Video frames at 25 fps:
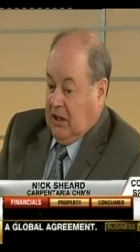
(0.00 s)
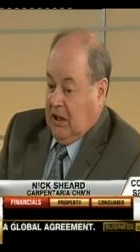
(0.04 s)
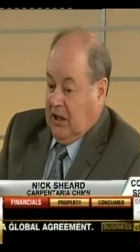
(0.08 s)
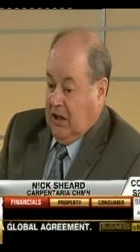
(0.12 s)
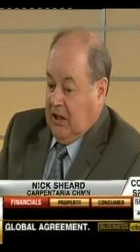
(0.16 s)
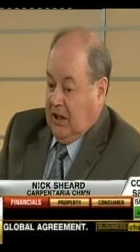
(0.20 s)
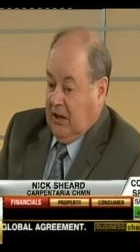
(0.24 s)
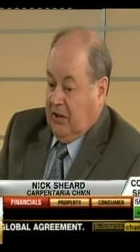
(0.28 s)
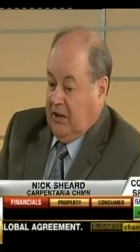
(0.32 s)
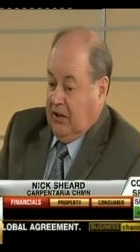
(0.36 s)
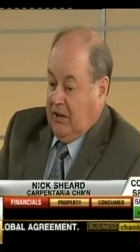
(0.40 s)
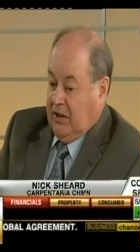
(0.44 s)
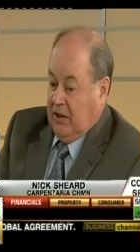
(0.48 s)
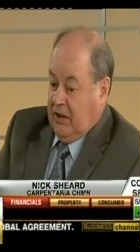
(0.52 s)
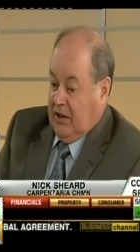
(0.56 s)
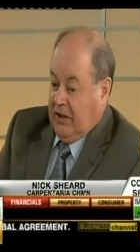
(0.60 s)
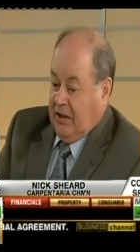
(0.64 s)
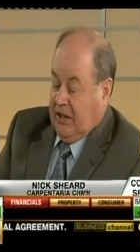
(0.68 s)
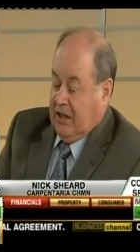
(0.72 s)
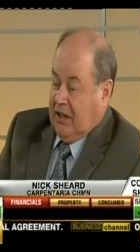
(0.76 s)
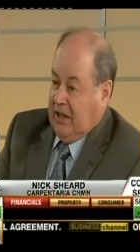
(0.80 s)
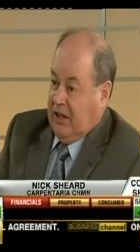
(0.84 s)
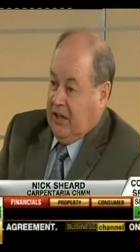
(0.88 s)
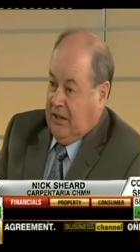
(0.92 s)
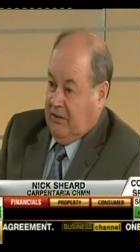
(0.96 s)
I
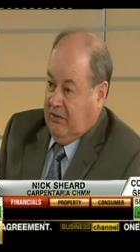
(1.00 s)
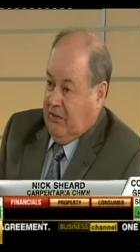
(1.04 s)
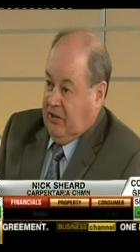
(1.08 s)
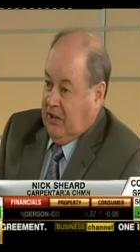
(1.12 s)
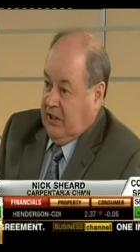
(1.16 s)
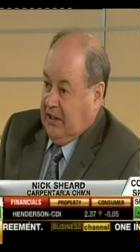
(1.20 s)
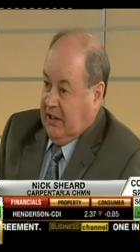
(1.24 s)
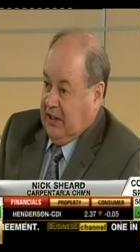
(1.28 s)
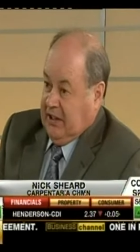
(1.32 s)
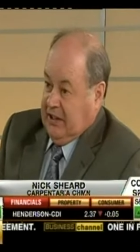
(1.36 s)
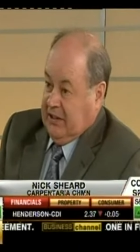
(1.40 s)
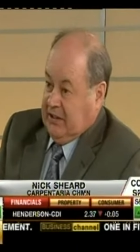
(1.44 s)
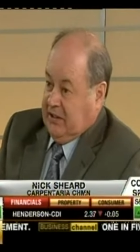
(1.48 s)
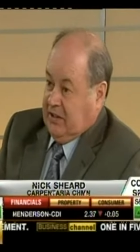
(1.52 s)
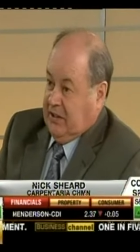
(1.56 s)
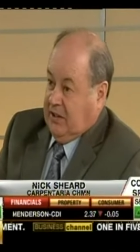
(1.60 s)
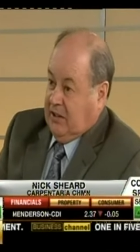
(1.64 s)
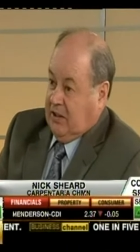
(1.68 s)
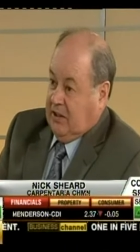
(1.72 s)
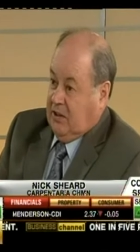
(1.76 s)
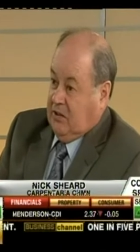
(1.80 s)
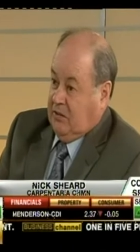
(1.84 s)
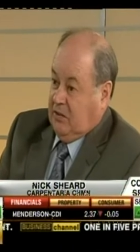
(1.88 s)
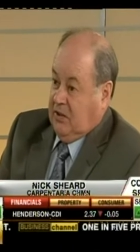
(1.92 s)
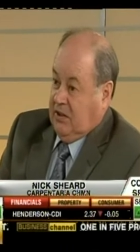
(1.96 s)
can't really answer
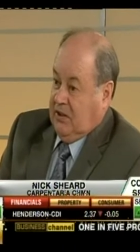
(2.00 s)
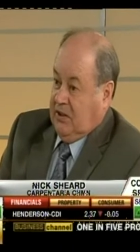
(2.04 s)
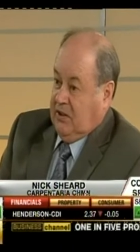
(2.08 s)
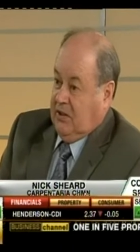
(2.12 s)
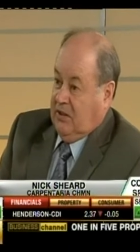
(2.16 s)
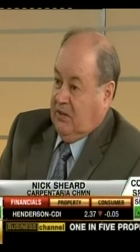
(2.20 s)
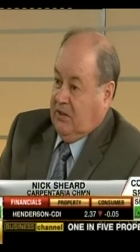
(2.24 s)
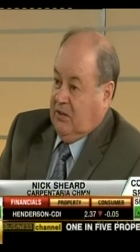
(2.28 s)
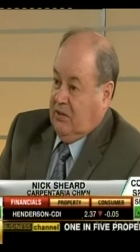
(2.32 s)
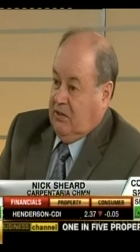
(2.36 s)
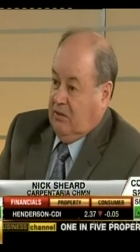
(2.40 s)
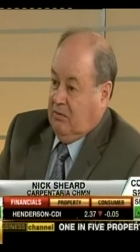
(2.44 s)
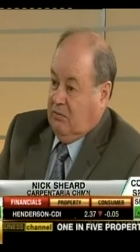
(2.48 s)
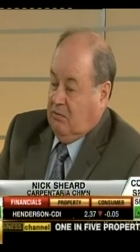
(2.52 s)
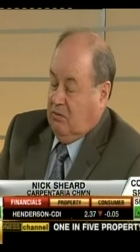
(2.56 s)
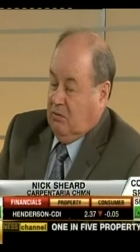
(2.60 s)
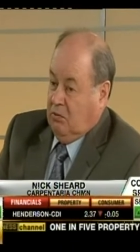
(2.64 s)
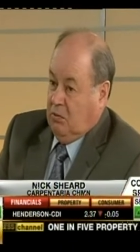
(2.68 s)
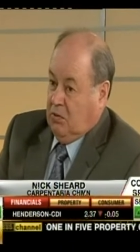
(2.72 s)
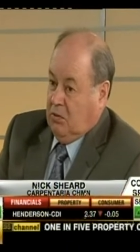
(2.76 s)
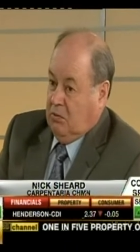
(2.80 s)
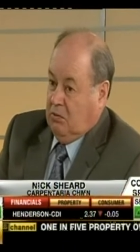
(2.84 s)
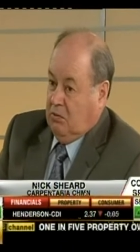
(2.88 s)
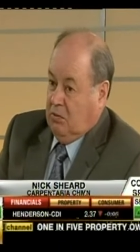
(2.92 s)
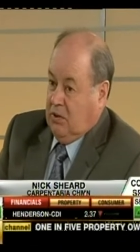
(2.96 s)
that question.
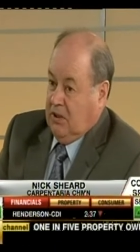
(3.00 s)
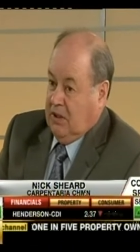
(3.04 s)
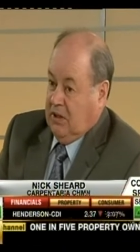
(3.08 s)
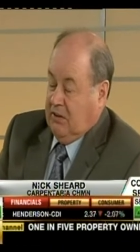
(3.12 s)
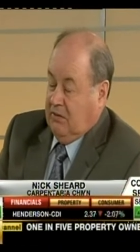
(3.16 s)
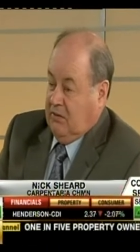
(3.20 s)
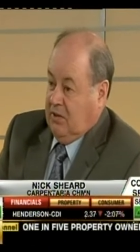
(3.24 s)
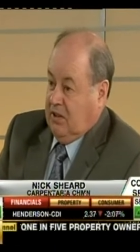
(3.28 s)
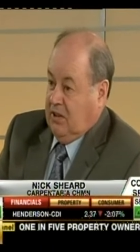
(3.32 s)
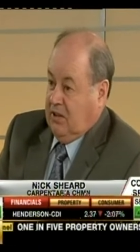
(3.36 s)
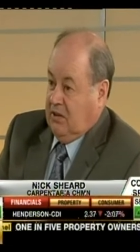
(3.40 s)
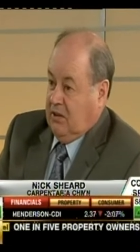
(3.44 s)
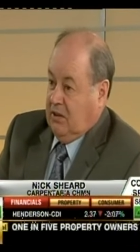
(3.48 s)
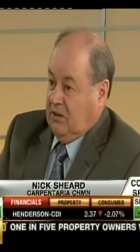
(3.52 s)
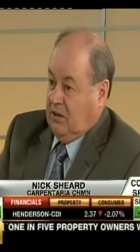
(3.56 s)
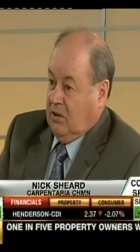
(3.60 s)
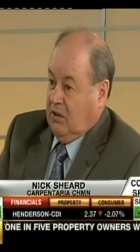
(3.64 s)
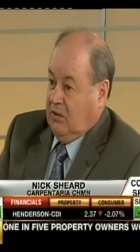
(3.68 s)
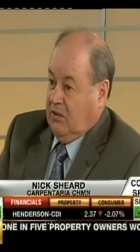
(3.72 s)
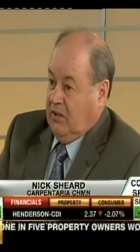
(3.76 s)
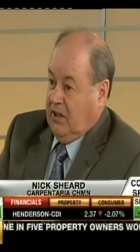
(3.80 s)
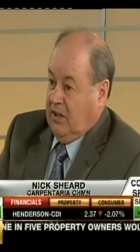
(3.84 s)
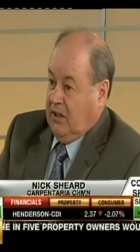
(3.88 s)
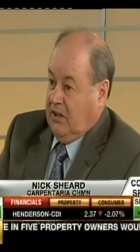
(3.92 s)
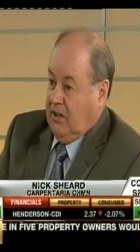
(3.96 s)
We haven't had to
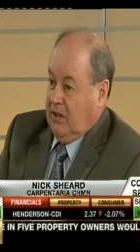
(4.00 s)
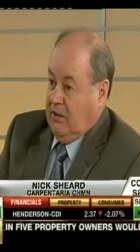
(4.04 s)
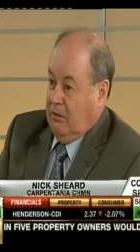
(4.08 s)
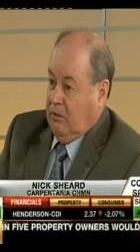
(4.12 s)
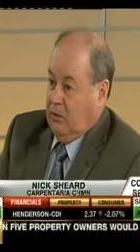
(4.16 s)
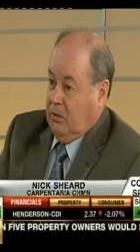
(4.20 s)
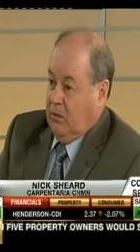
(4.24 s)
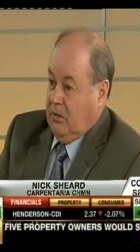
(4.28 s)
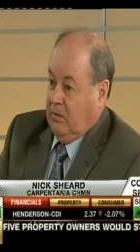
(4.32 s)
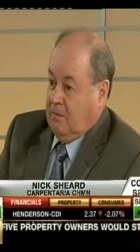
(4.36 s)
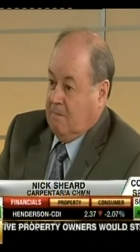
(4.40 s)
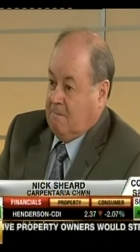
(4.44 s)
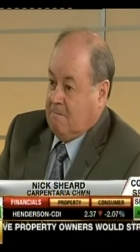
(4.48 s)
go down that route.